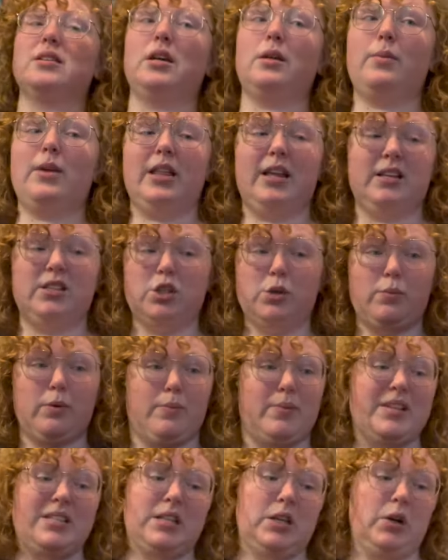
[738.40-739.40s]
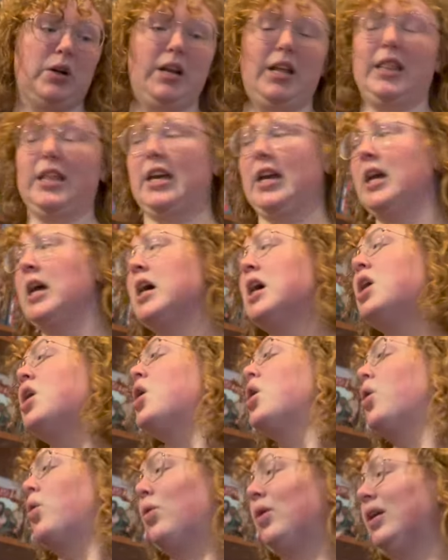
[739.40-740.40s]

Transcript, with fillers: going to be like super busy or anything or